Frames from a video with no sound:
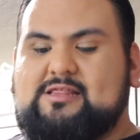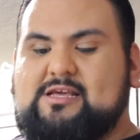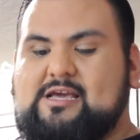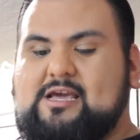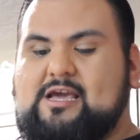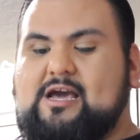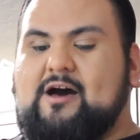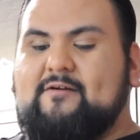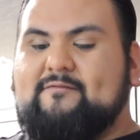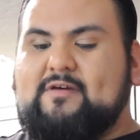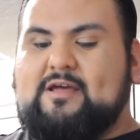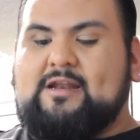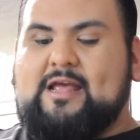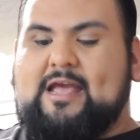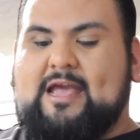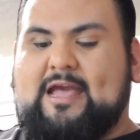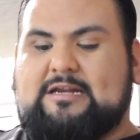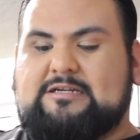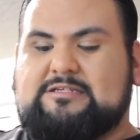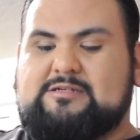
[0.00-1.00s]
the oven
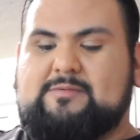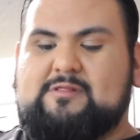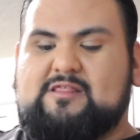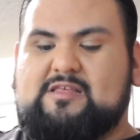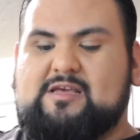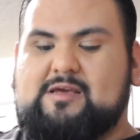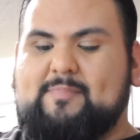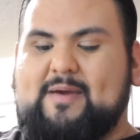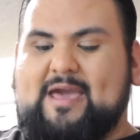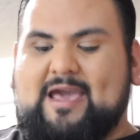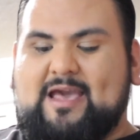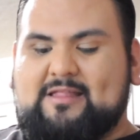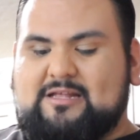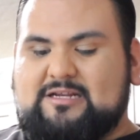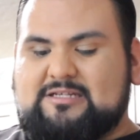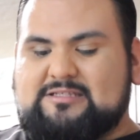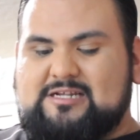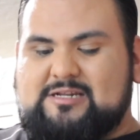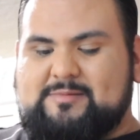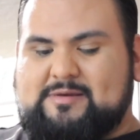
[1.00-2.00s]
and the pan
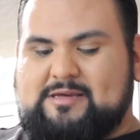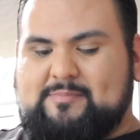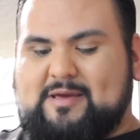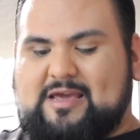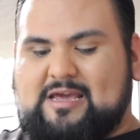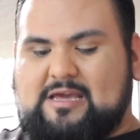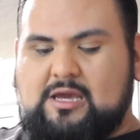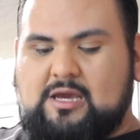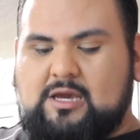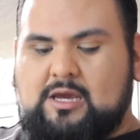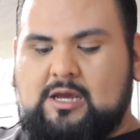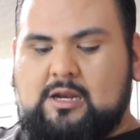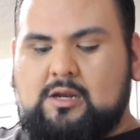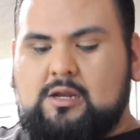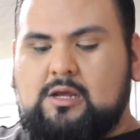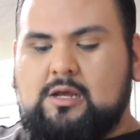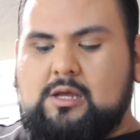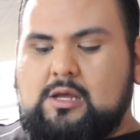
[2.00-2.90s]
that it's gonna be baking in.